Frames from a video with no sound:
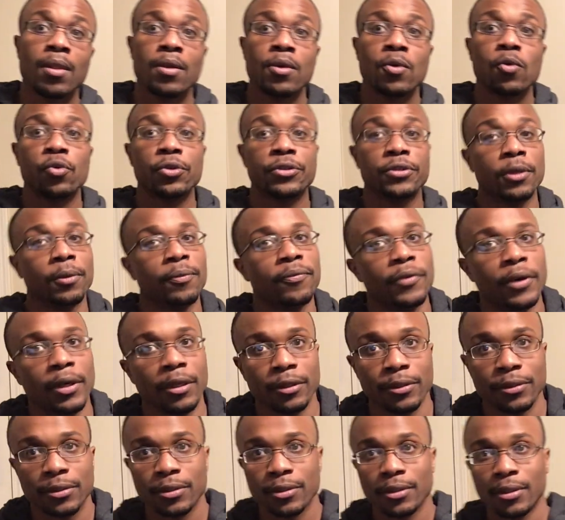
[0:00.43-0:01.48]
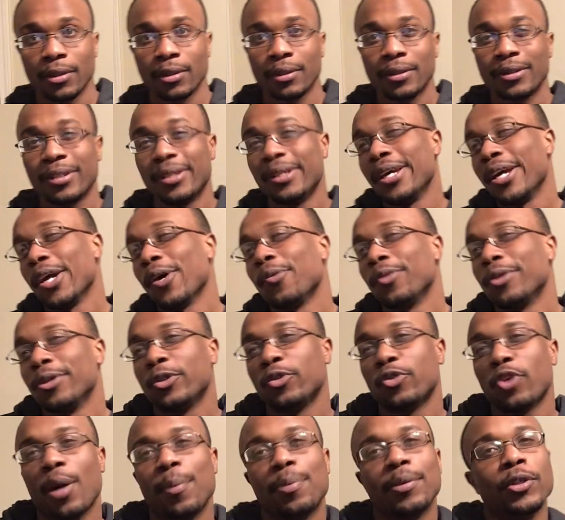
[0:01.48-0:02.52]
What's up, fellas? Today I want to
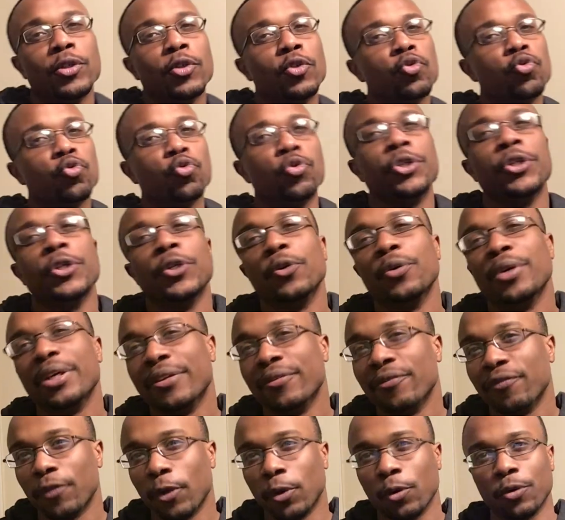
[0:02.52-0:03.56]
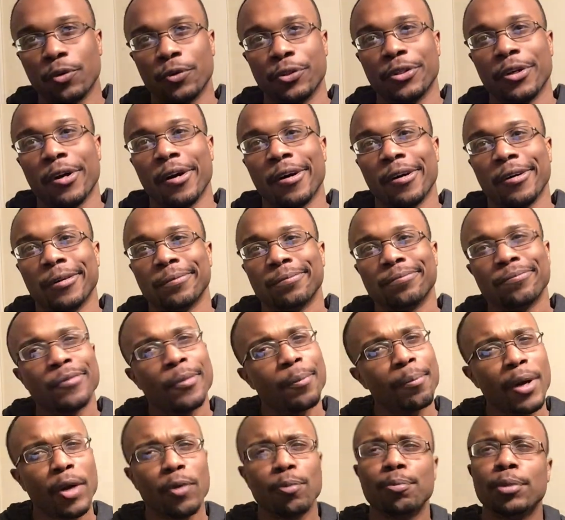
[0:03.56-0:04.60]
drop a little real info on y'all
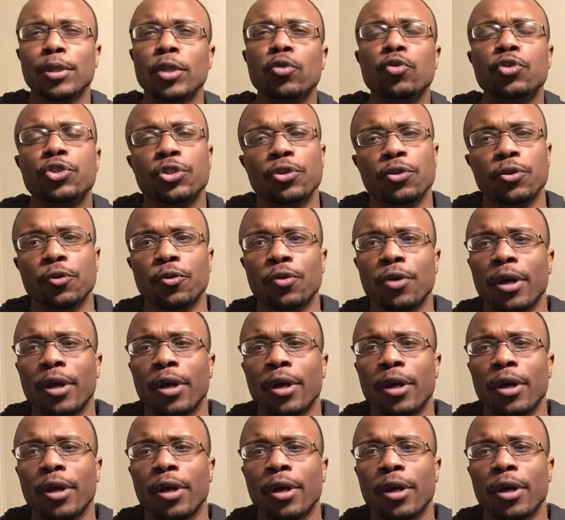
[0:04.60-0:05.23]
about Blue Chew.